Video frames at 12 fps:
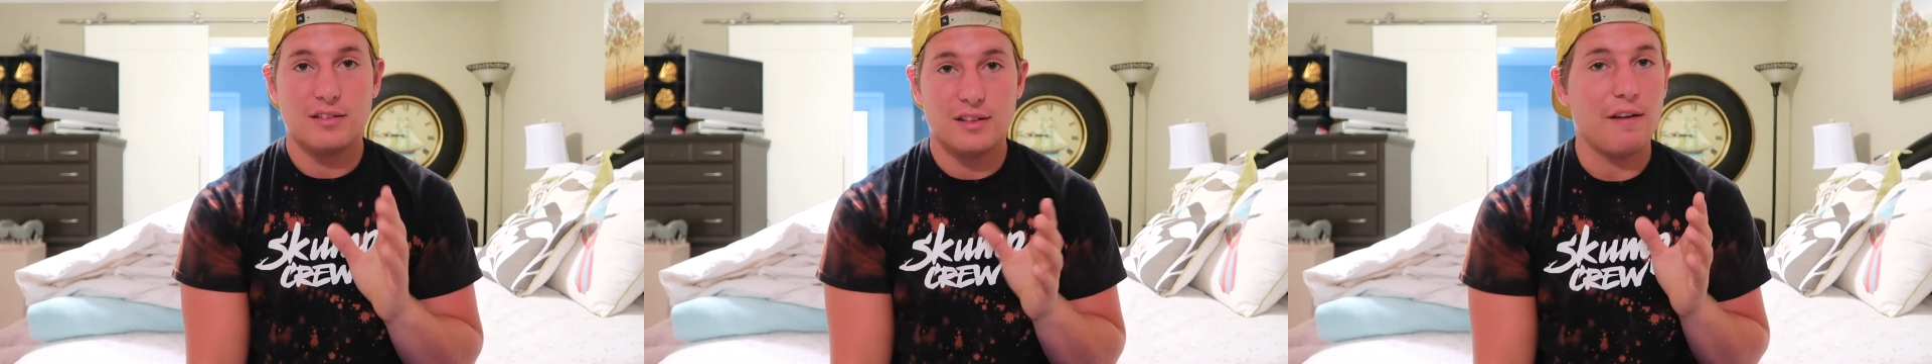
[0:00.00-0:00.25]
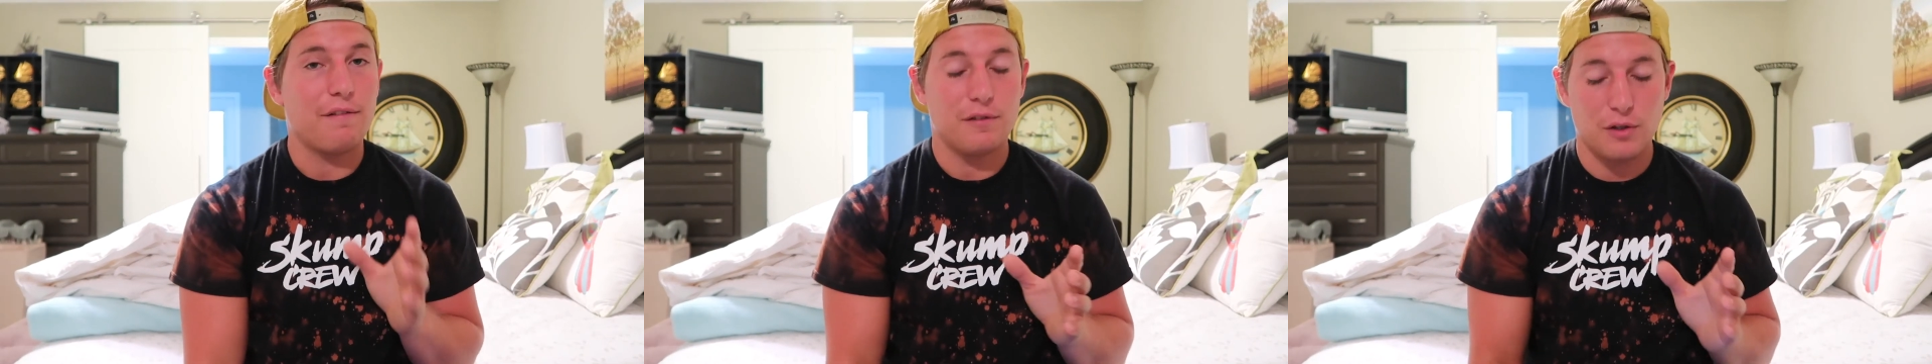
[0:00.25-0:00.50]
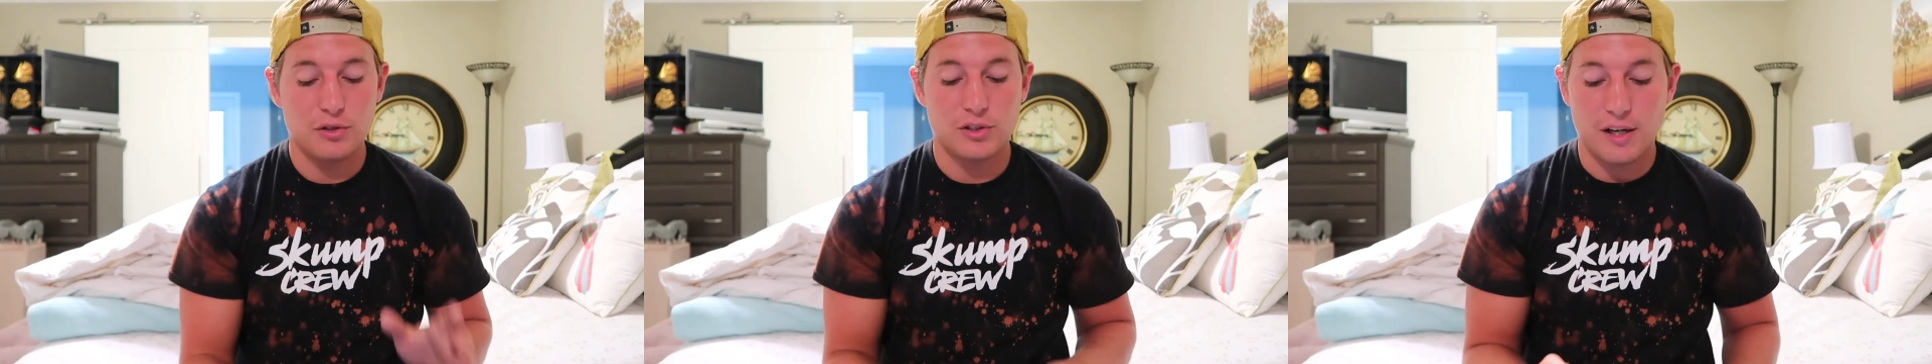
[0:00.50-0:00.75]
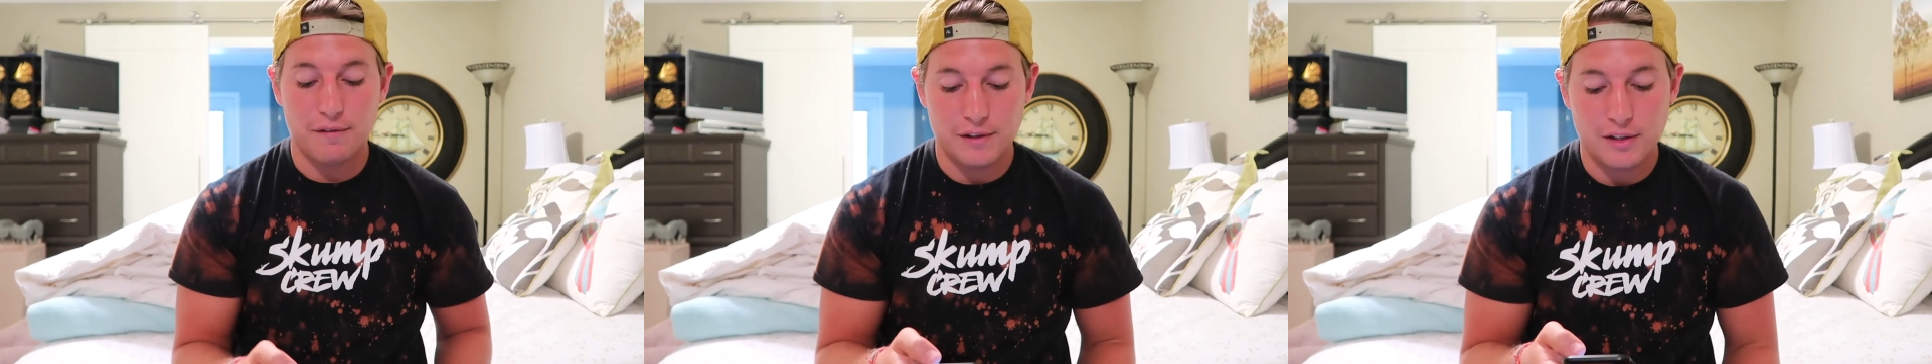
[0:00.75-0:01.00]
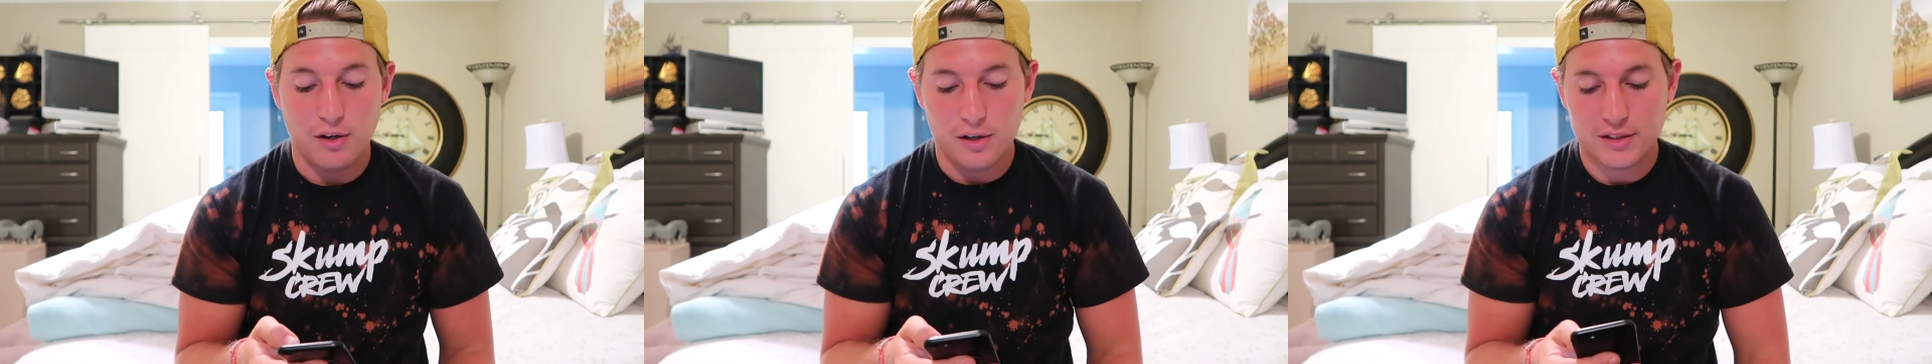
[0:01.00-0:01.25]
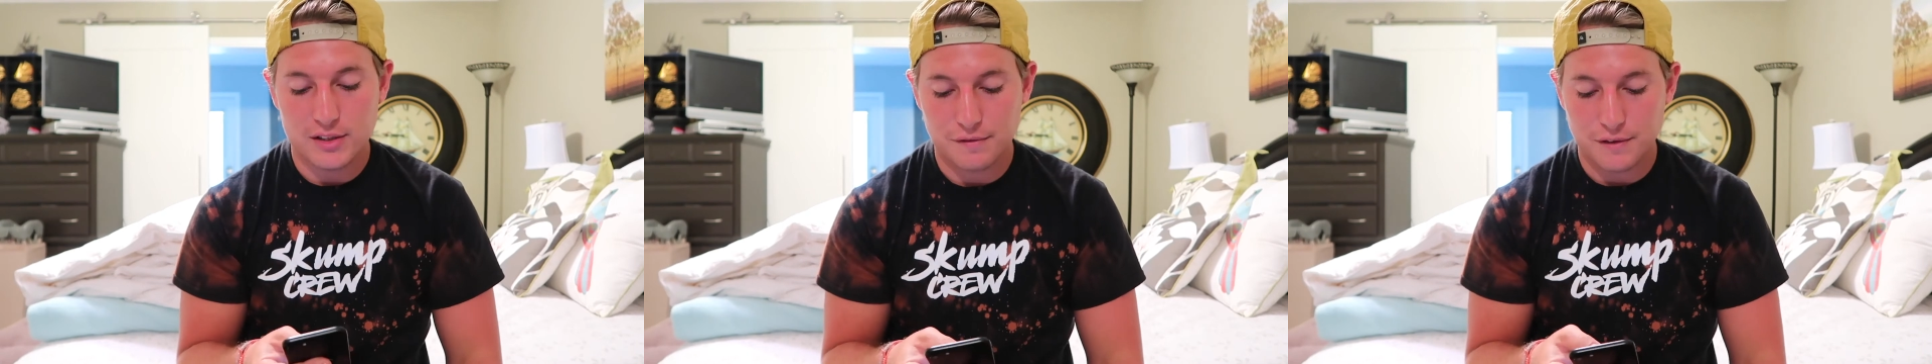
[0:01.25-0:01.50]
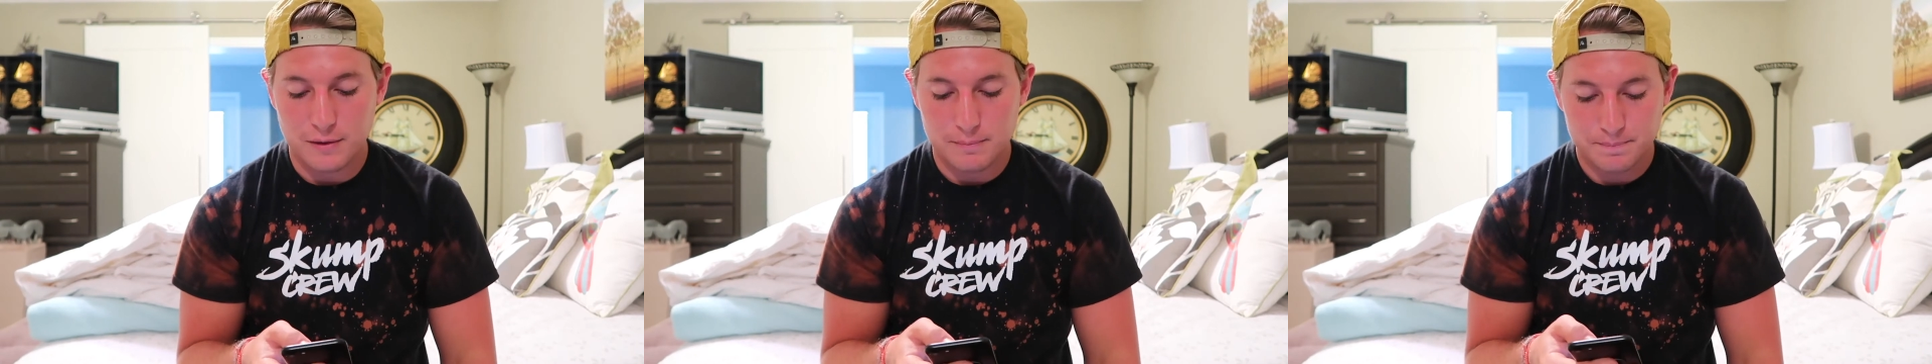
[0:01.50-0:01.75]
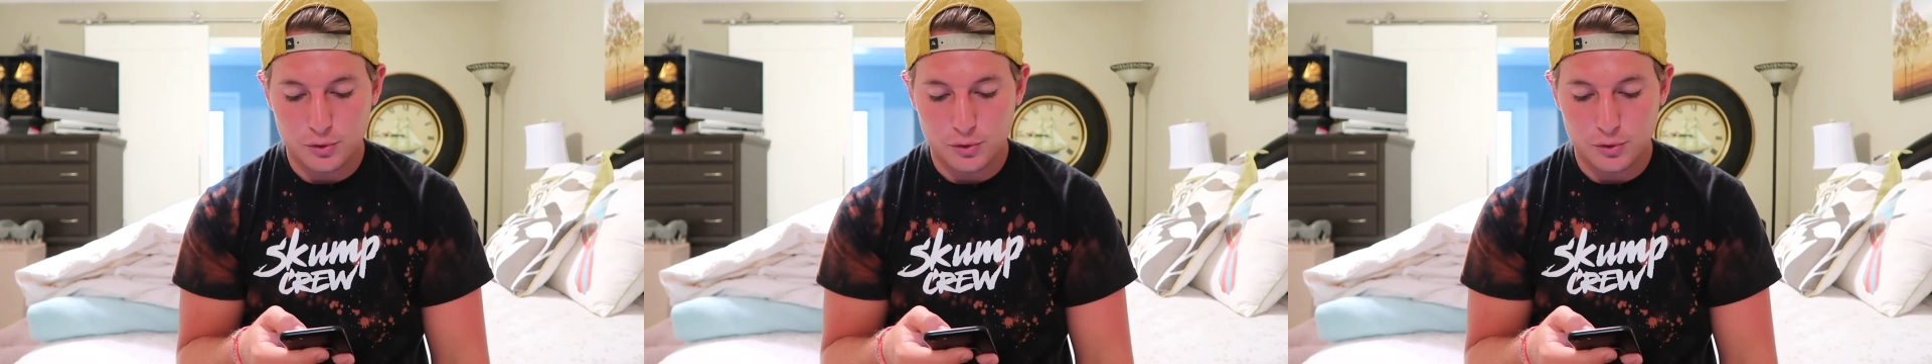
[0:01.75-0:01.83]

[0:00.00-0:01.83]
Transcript: Def those are definitely the hardest to film.